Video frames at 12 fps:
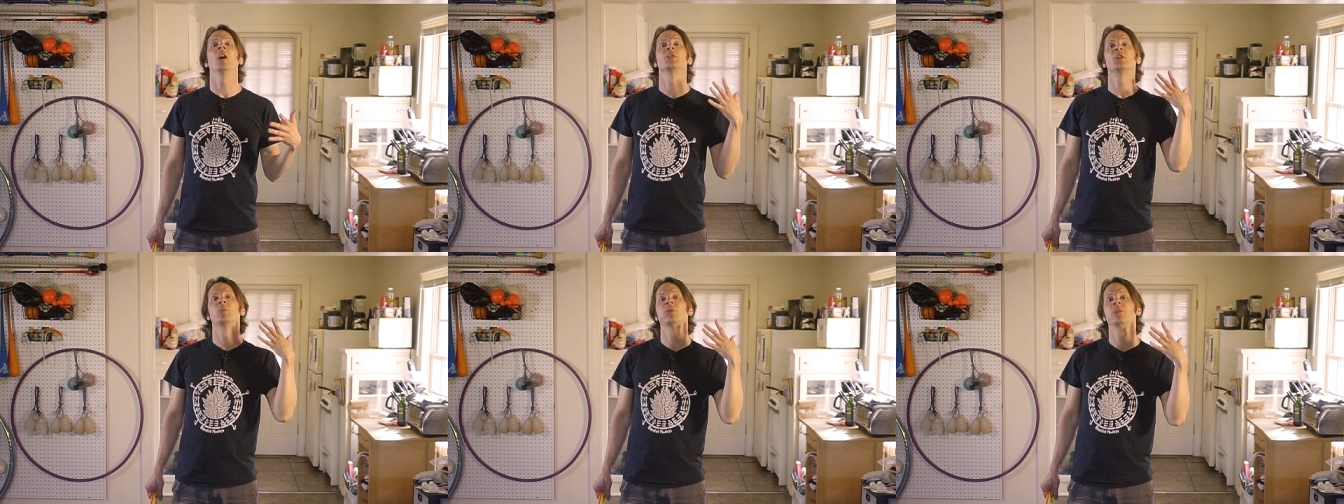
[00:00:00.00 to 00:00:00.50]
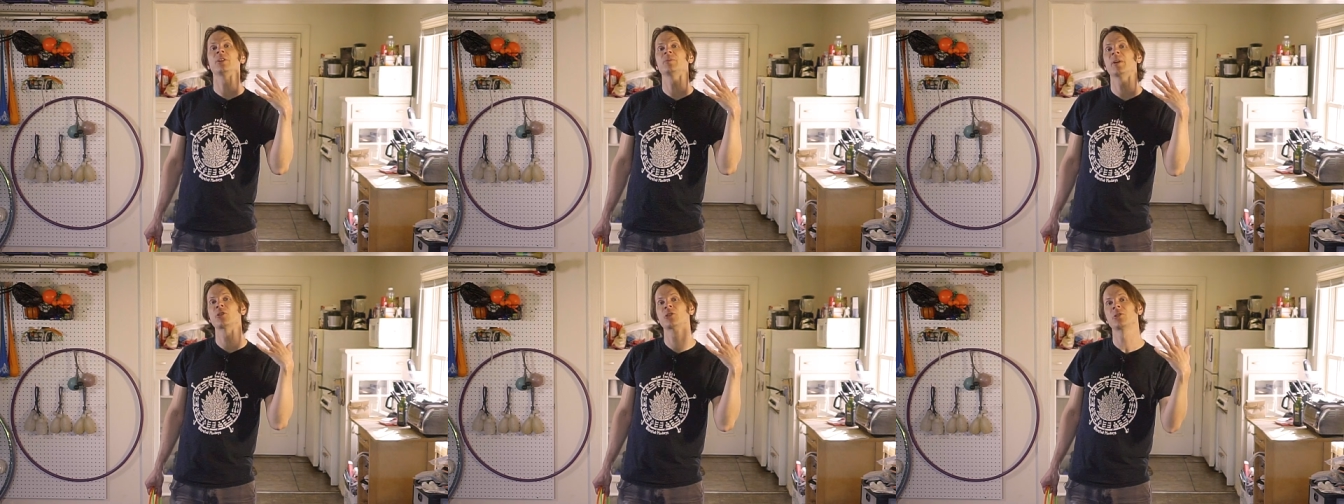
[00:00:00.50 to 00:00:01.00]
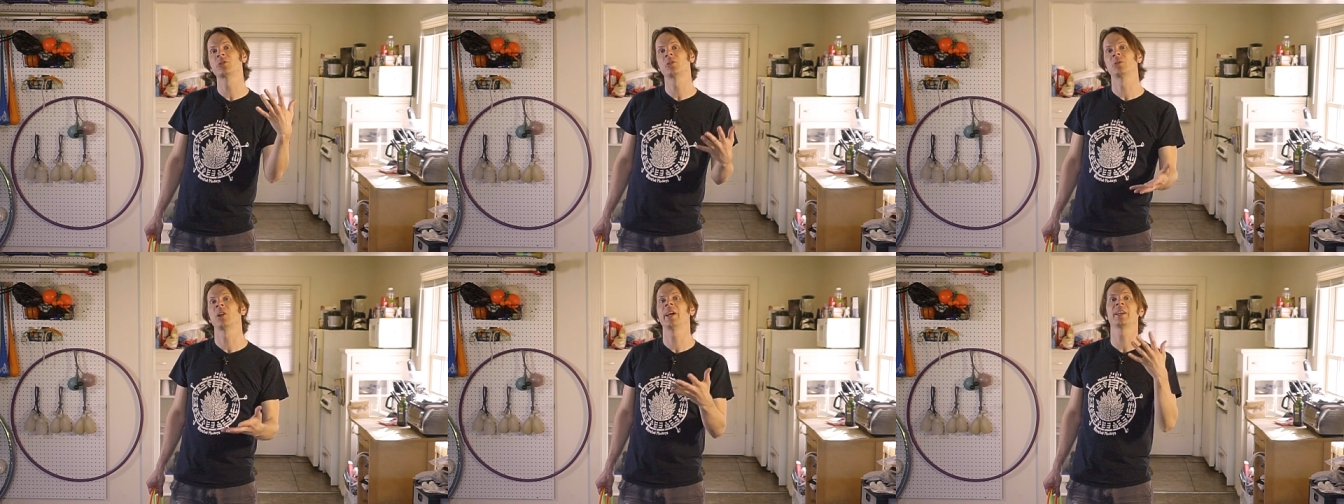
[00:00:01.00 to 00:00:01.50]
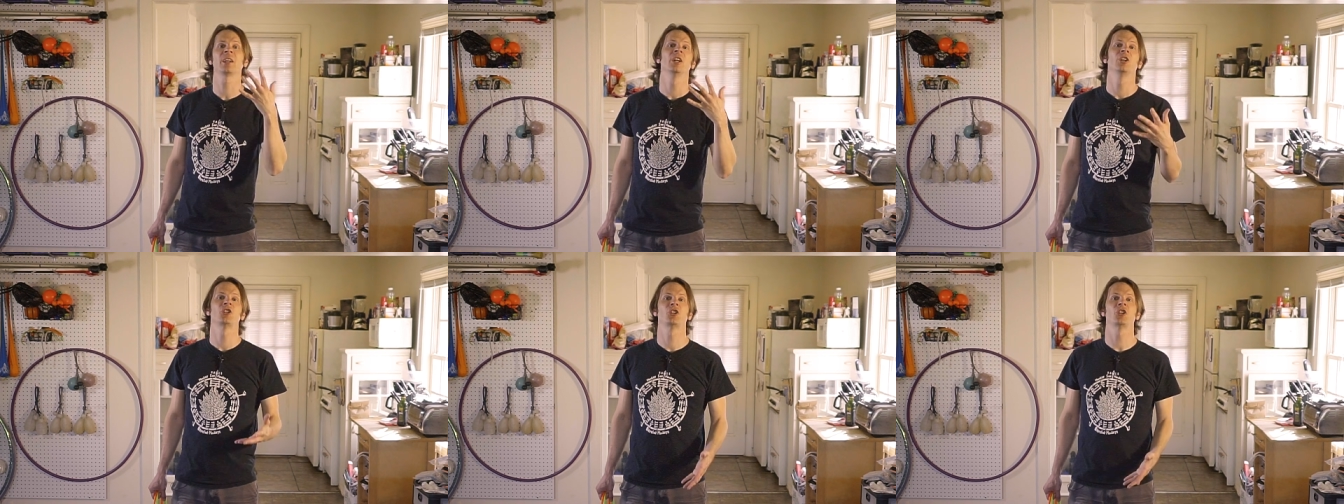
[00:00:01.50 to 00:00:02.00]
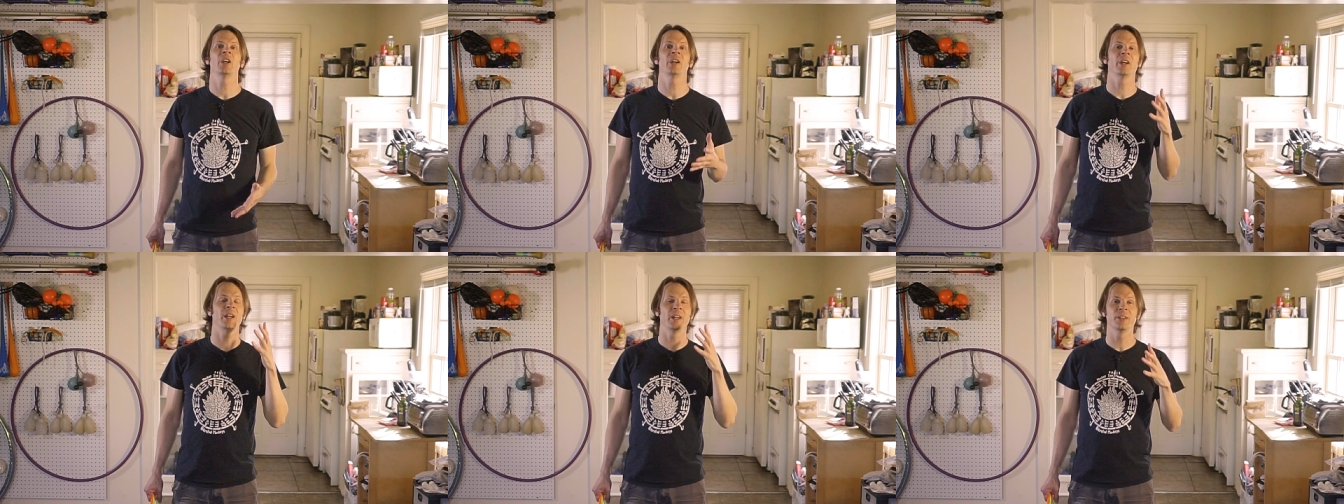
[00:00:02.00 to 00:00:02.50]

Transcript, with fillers: So please make sure to like, share,